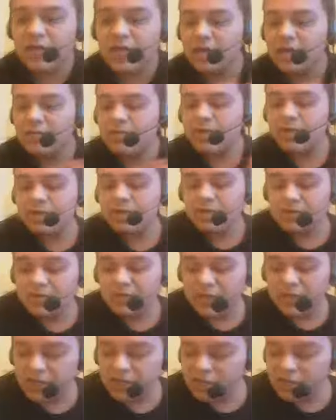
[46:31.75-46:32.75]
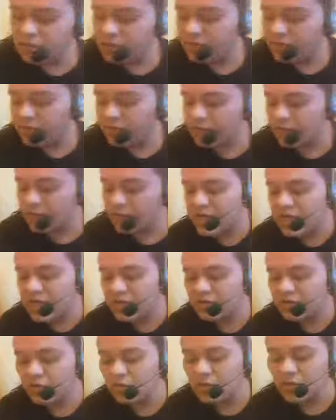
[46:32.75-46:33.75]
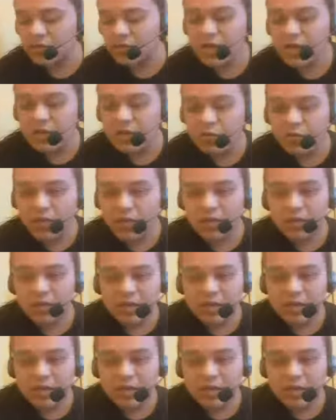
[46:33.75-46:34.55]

and basically the issue of as to whether or not one